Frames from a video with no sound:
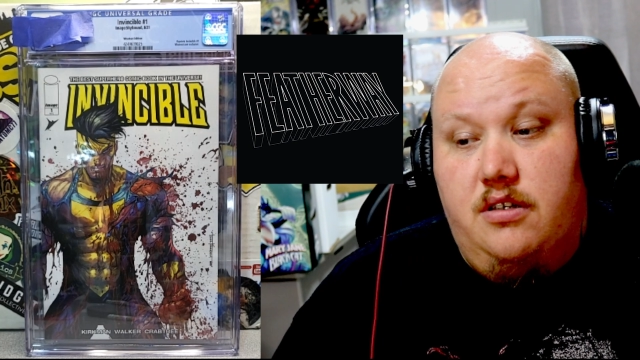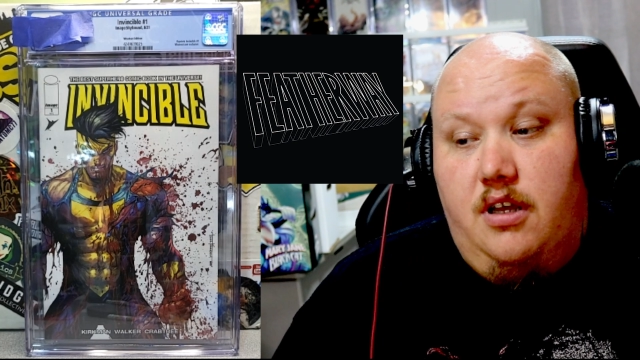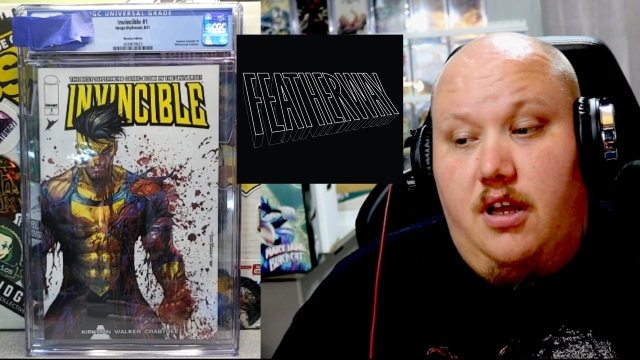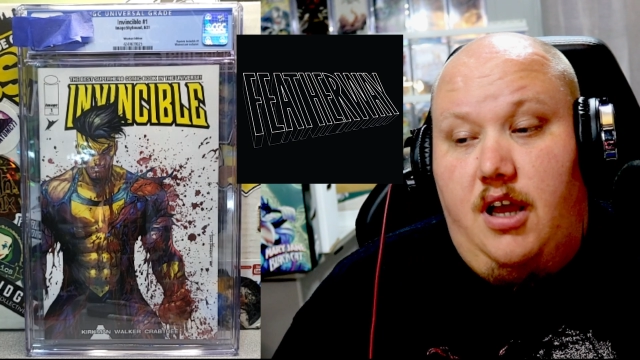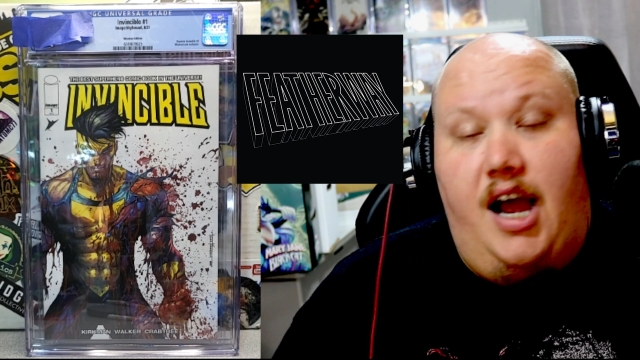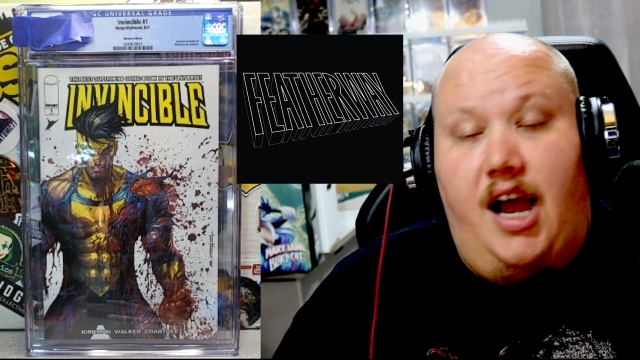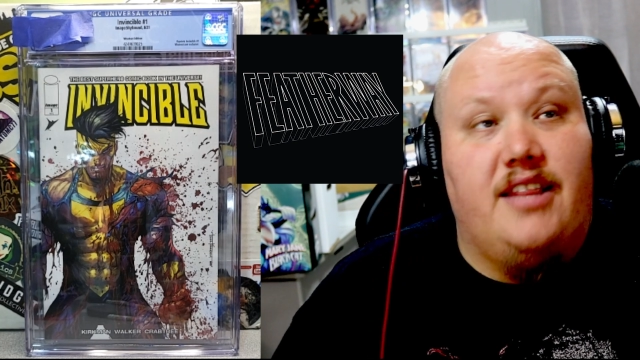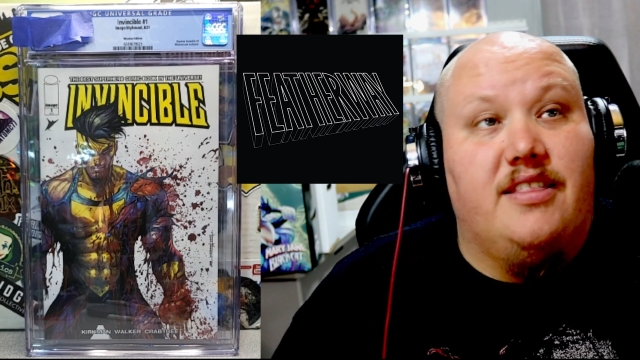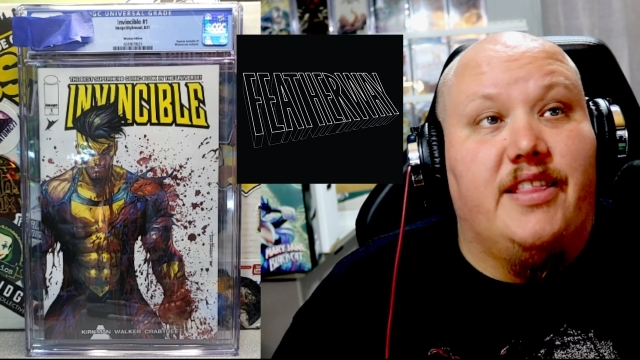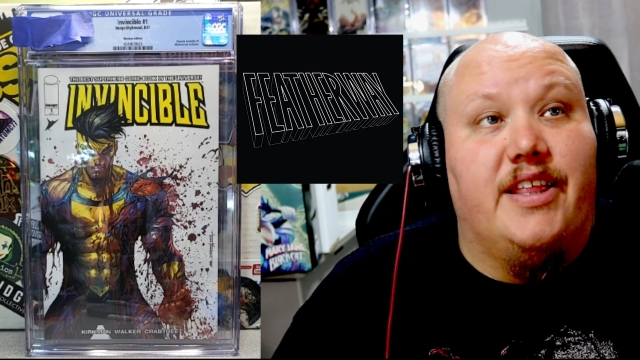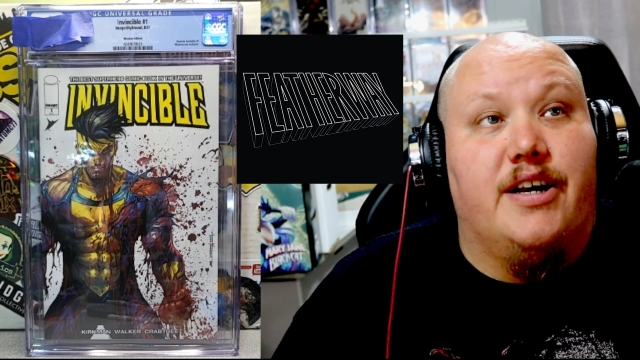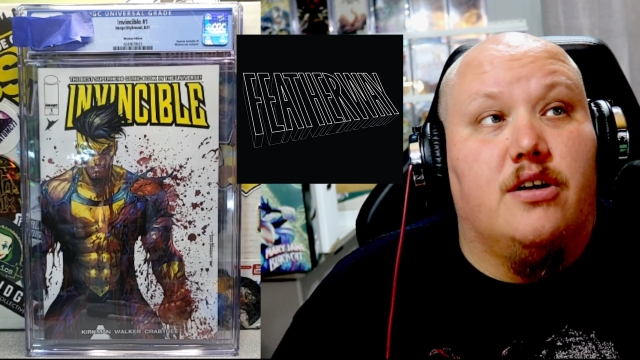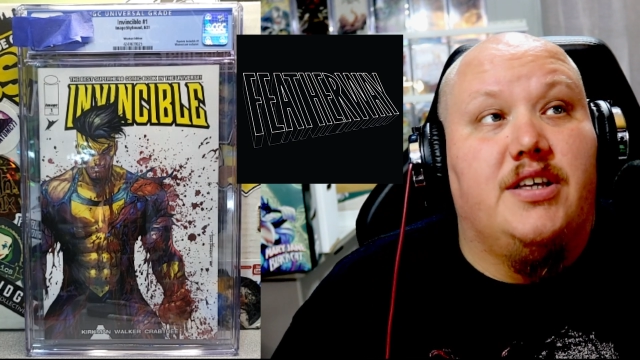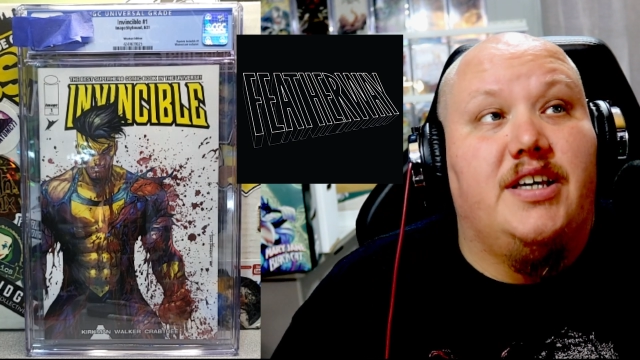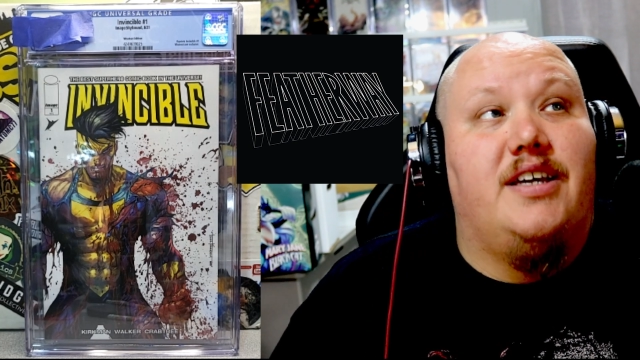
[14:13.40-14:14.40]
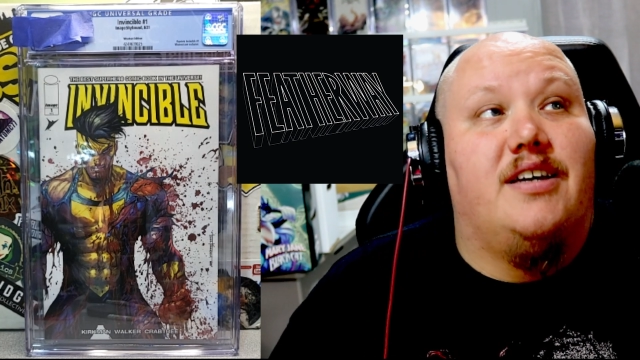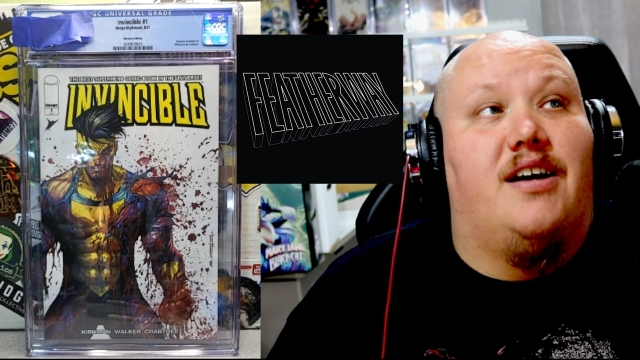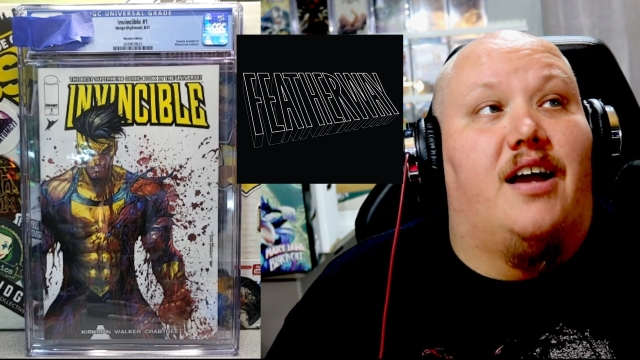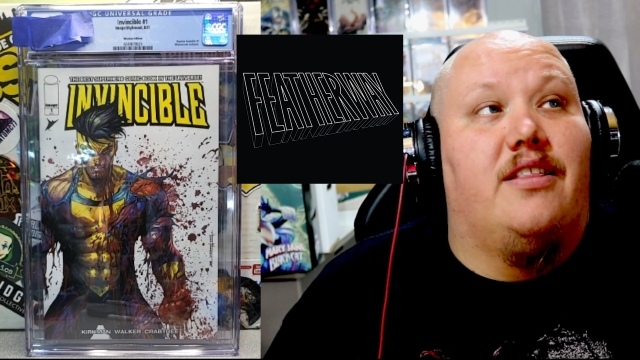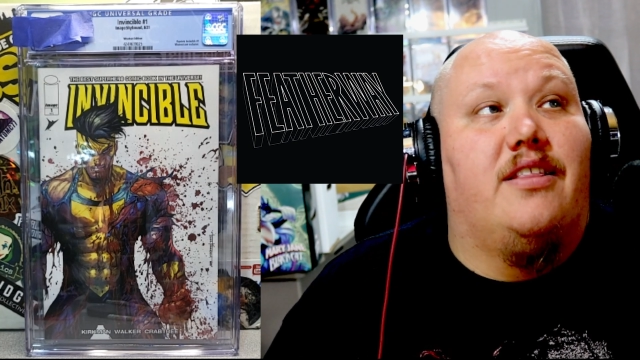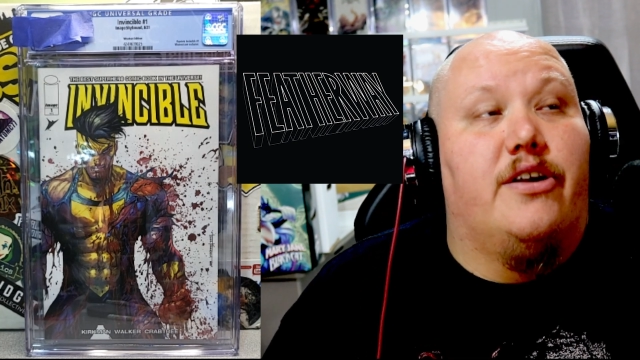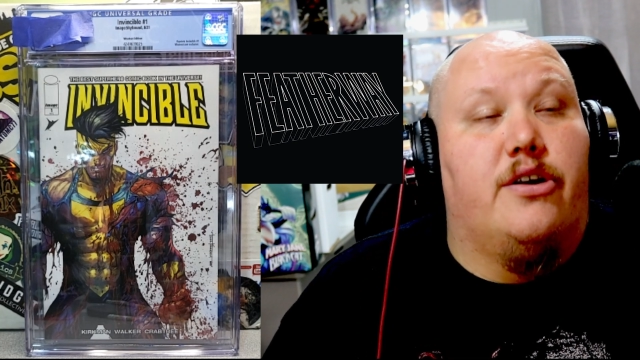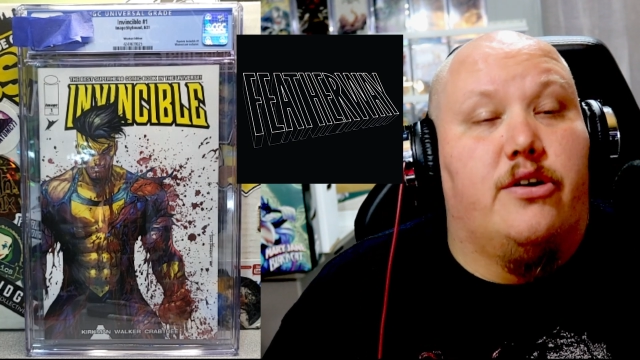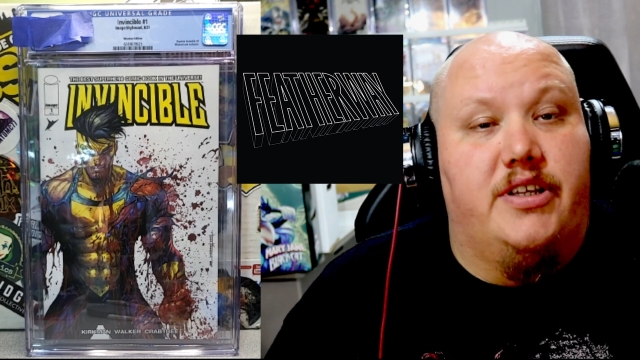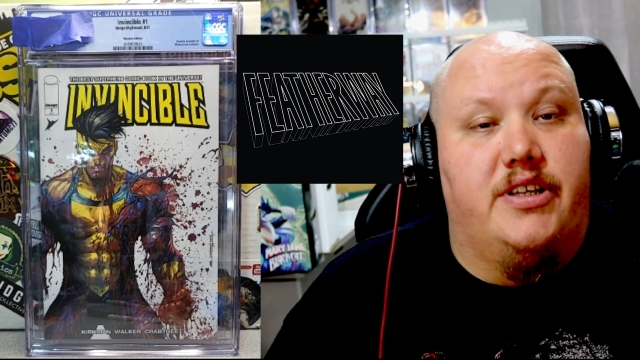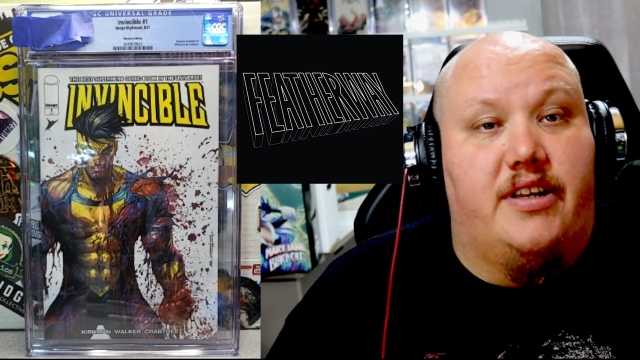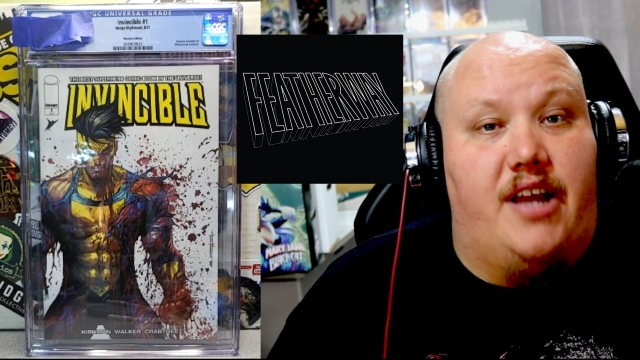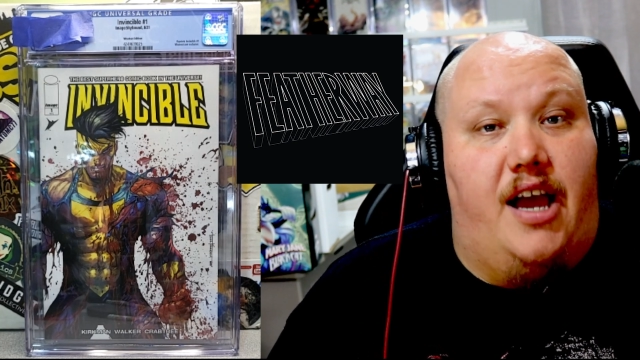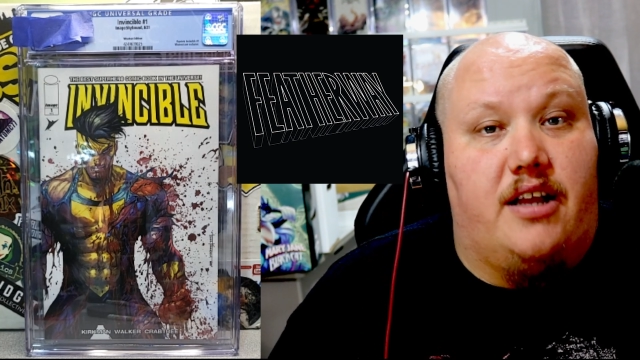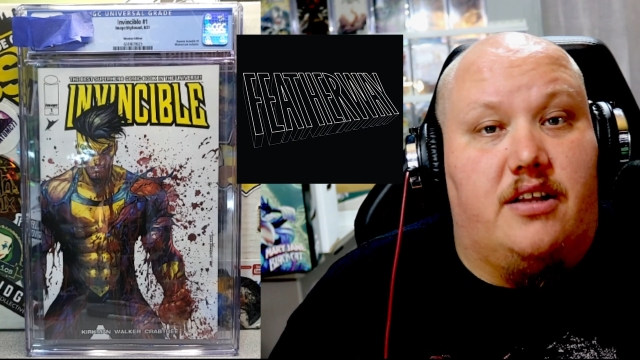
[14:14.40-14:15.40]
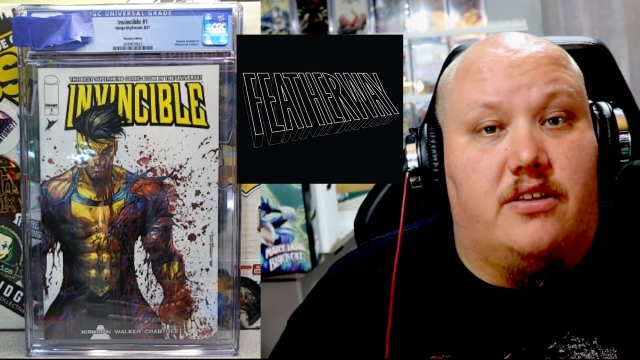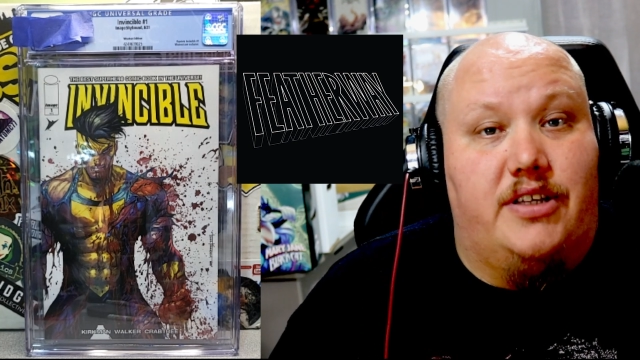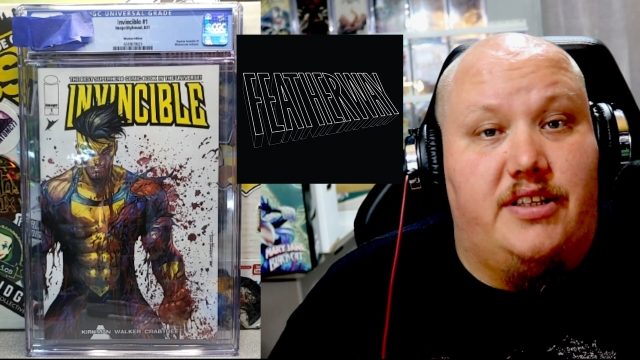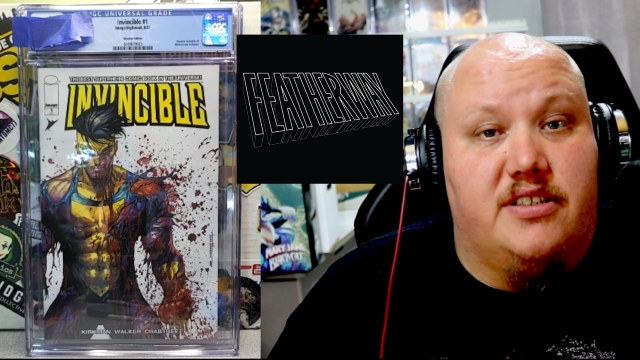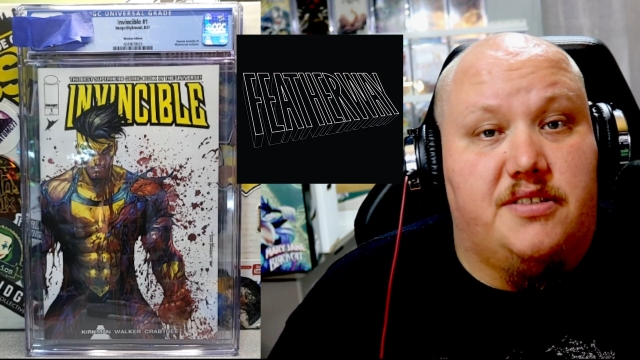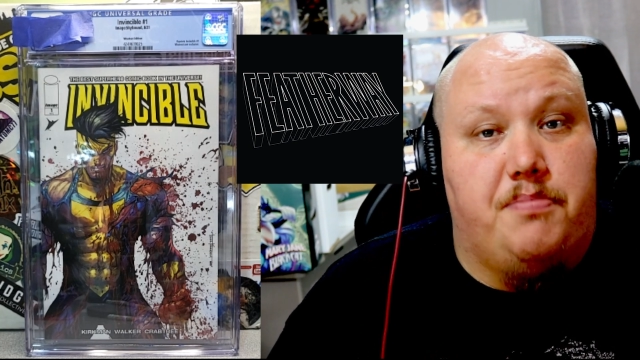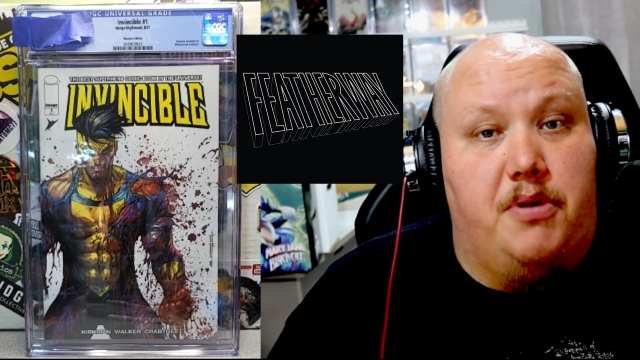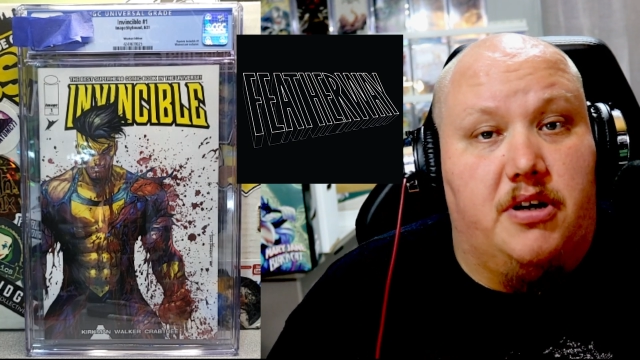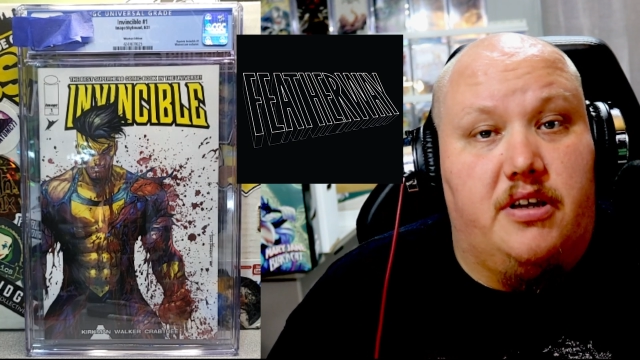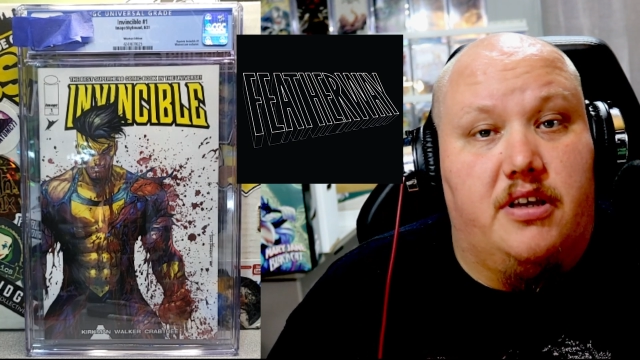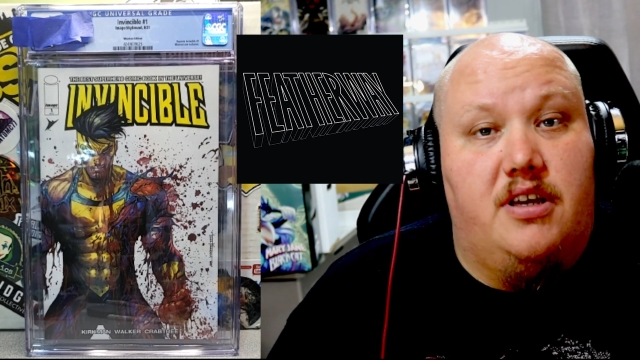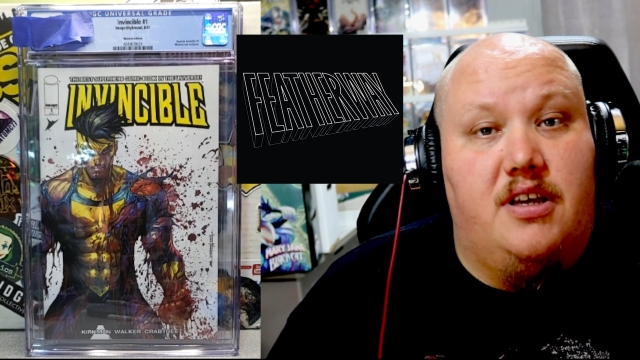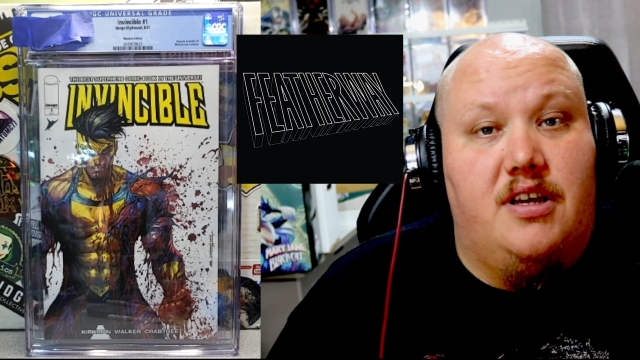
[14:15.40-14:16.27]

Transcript: I literally did not clean this book.